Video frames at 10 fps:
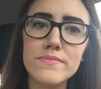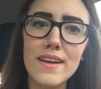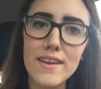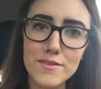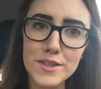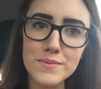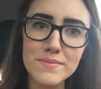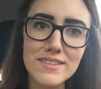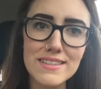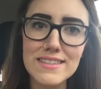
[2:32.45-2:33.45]
I love you.
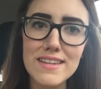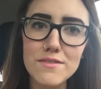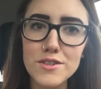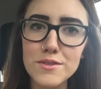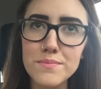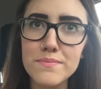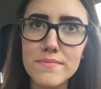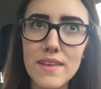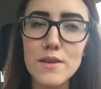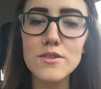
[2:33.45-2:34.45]
Jesus loves you.
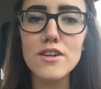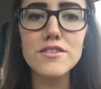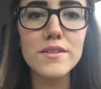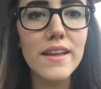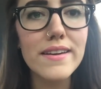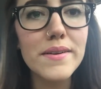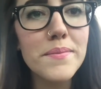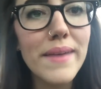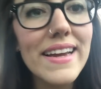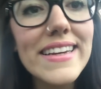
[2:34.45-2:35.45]
I'll talk to you later.
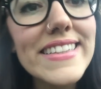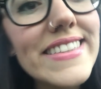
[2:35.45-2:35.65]
Bye.